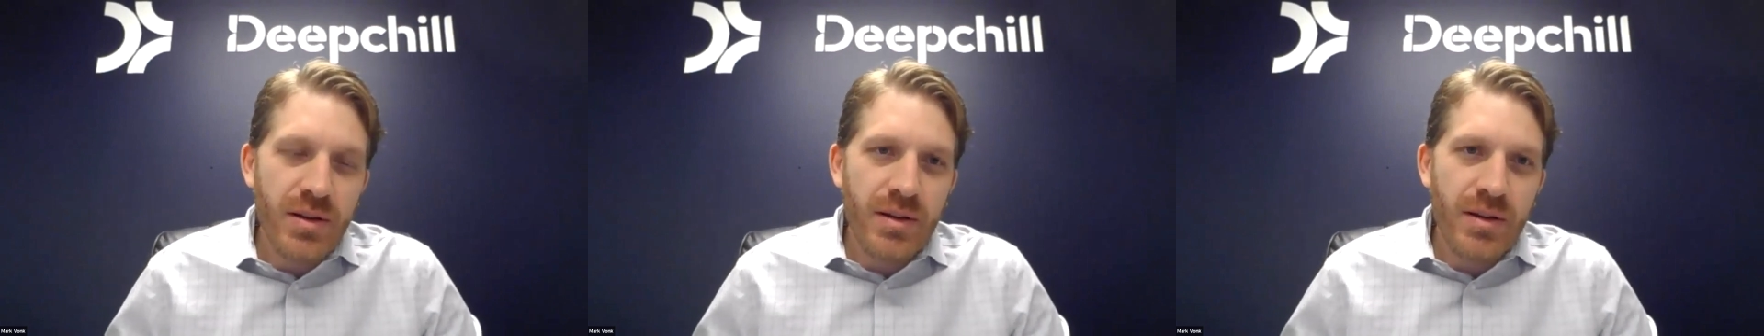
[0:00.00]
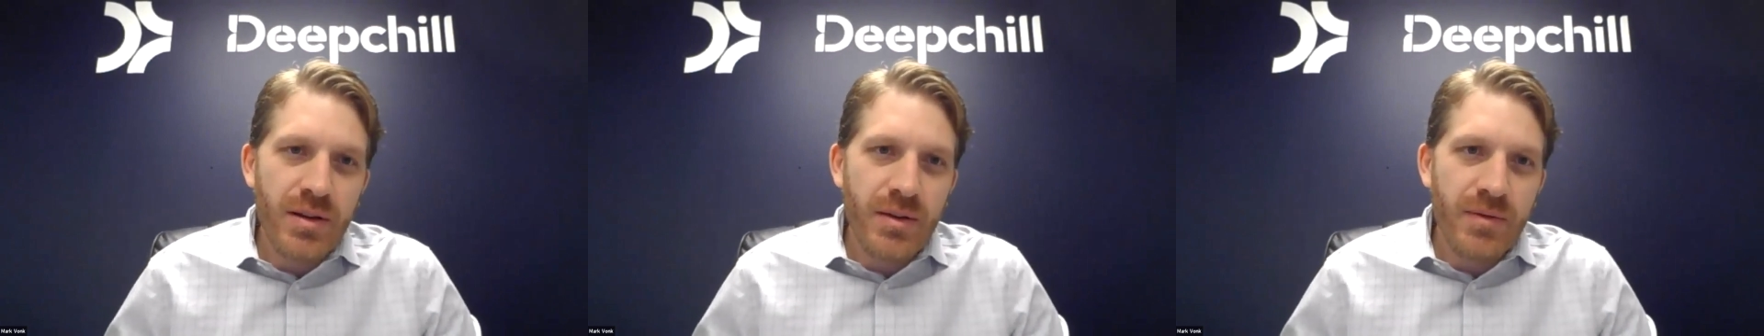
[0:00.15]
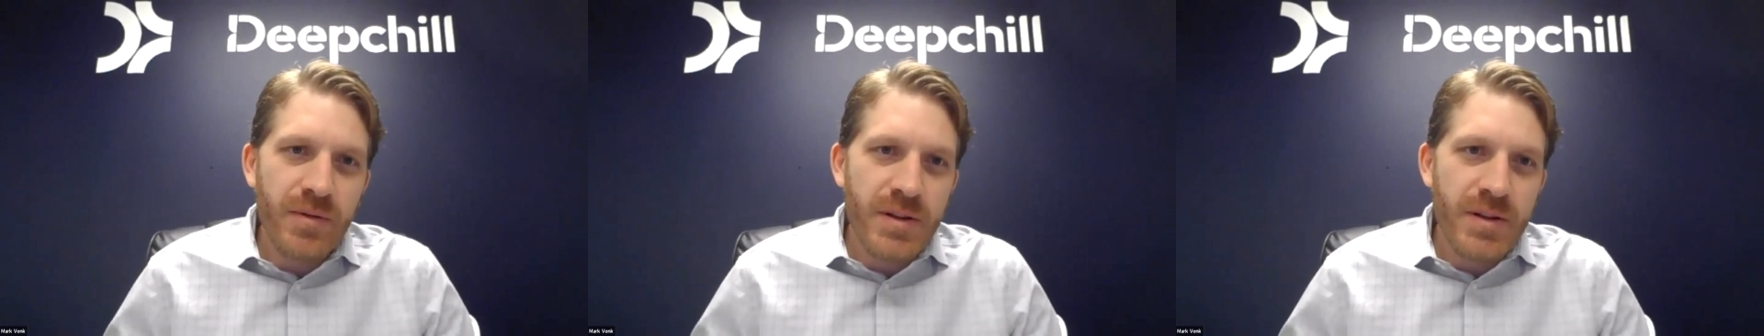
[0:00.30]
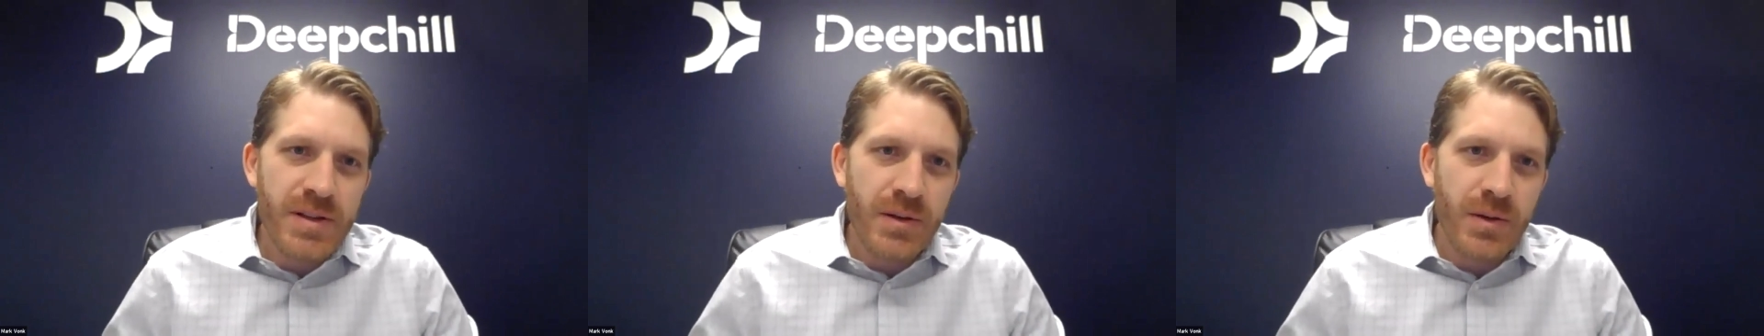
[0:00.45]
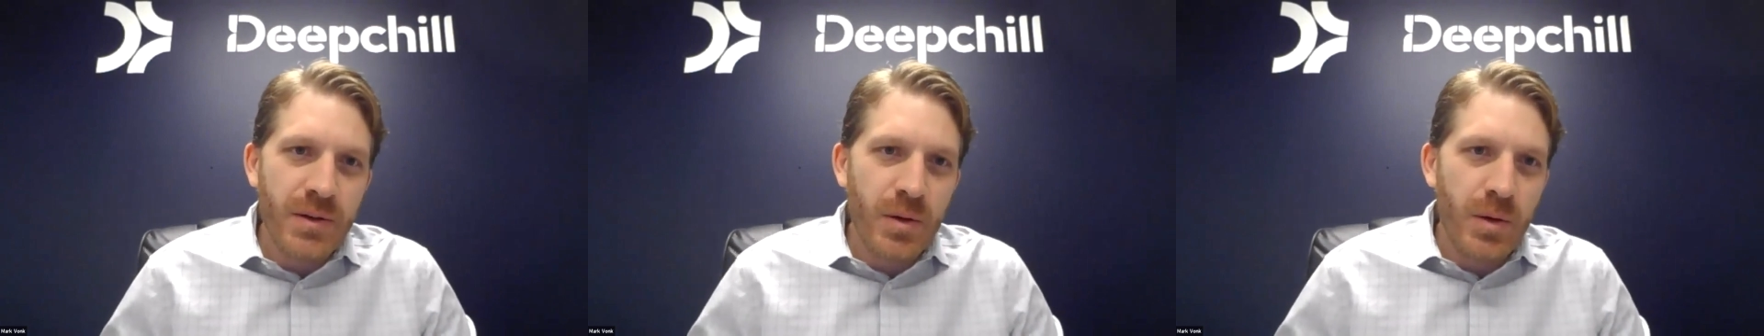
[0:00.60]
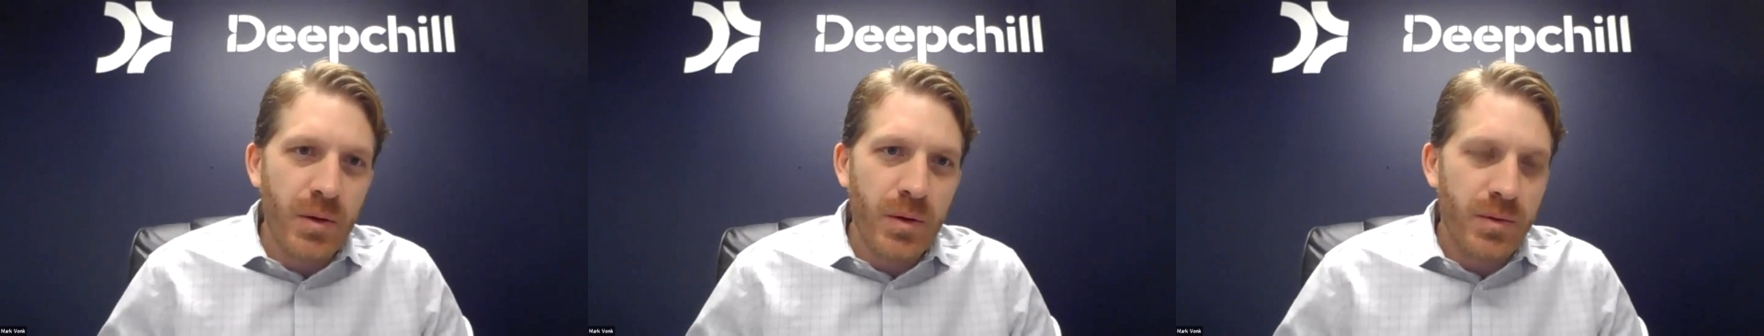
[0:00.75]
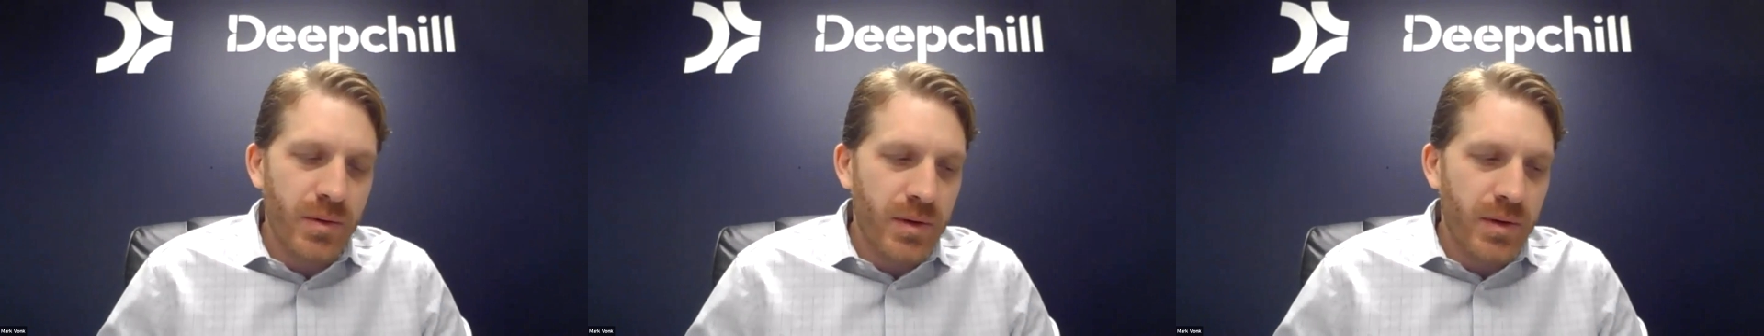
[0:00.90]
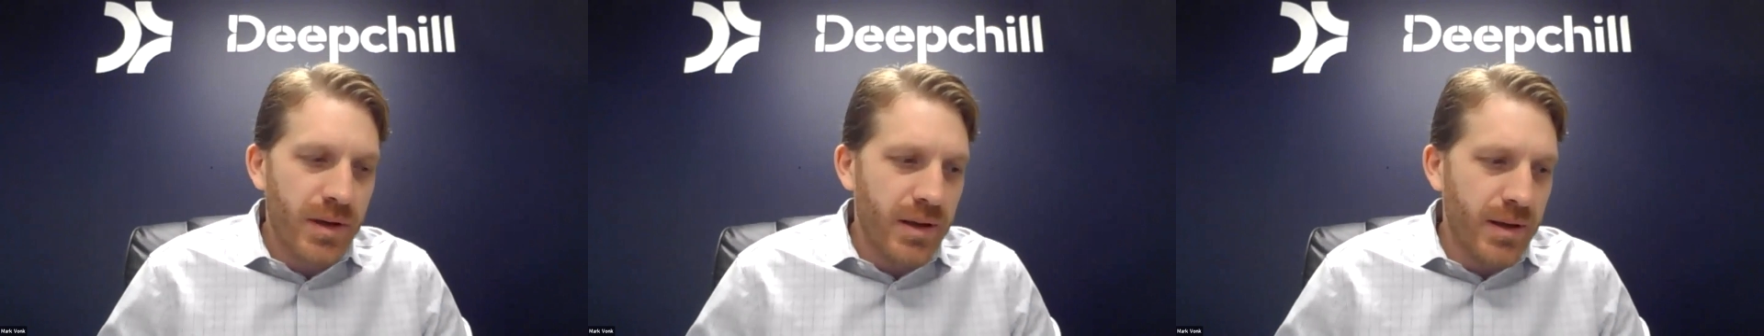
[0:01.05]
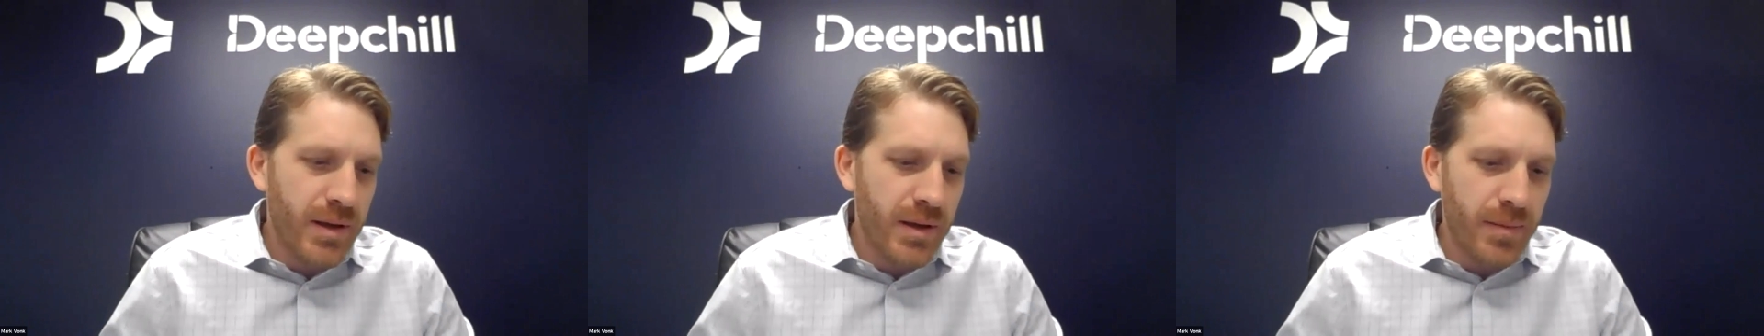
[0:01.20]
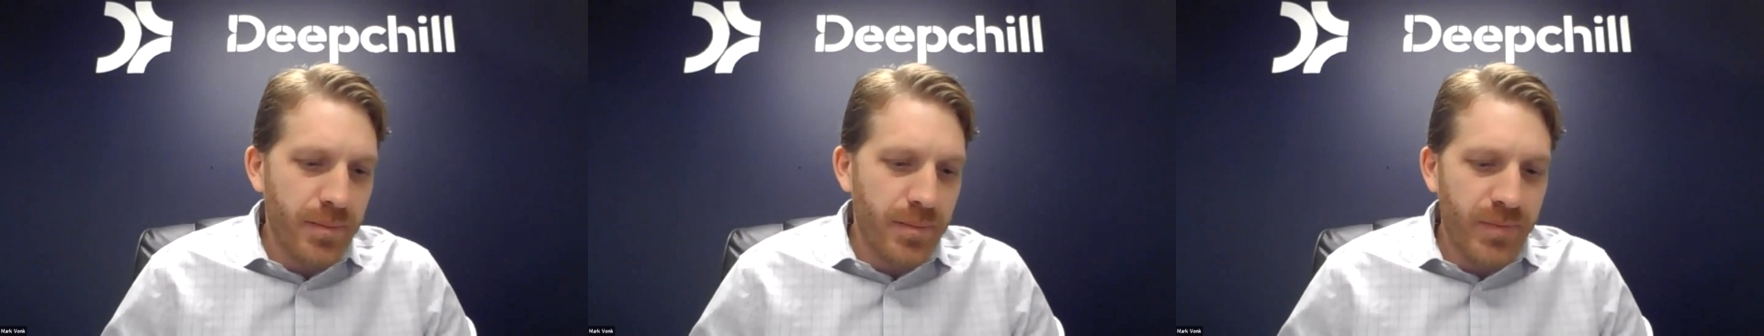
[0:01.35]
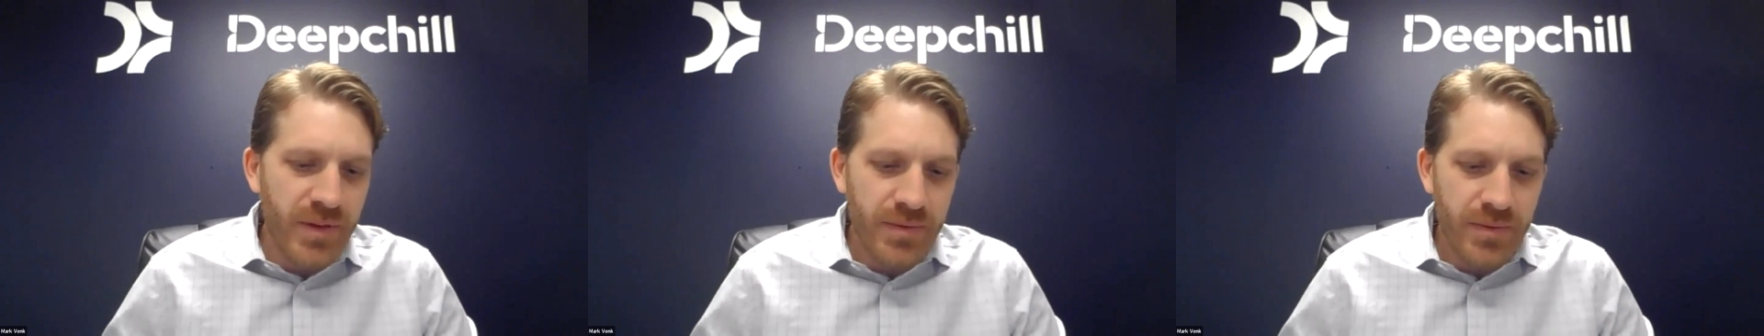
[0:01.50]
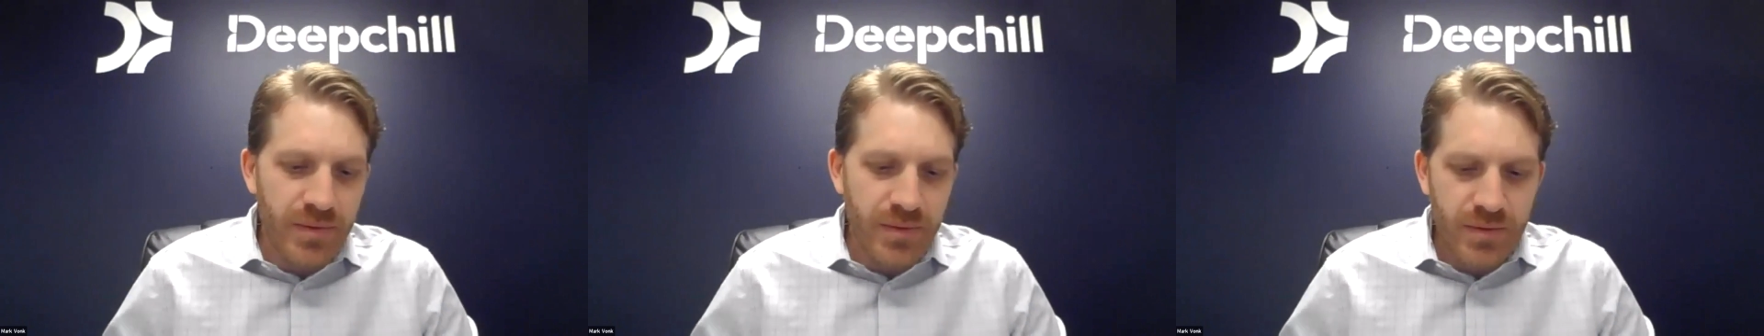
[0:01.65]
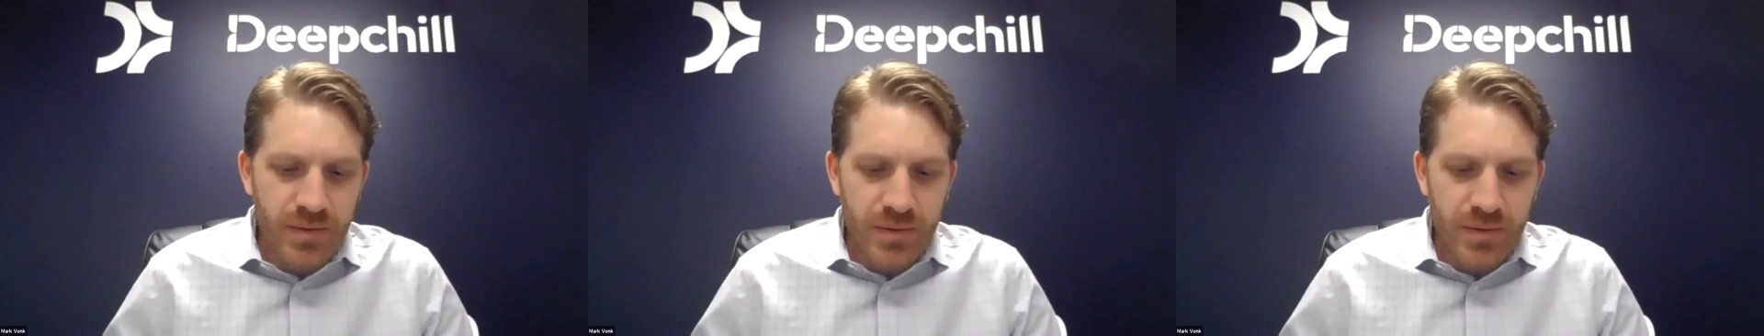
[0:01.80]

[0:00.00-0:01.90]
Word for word: a physical um,